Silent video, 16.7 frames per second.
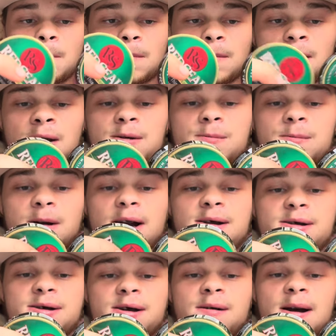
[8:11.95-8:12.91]
This Red
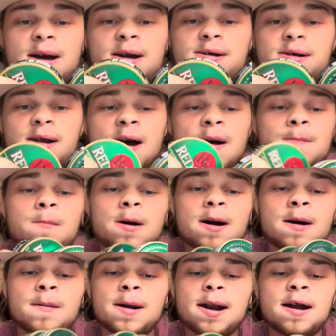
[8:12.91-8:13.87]
Seal has a lot more.
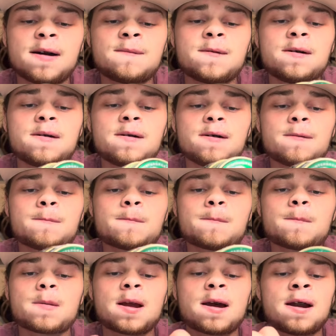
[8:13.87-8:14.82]
I mean, if you,
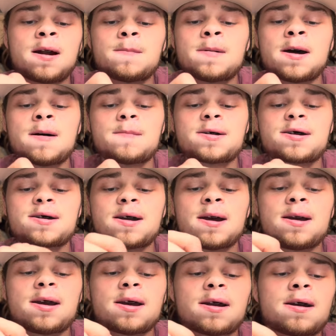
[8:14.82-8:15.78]
and I'm not
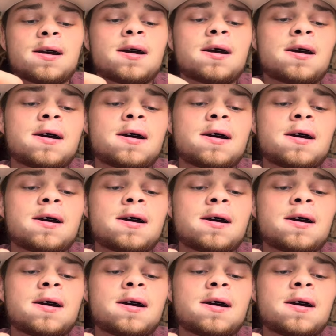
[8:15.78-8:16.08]
mistaken,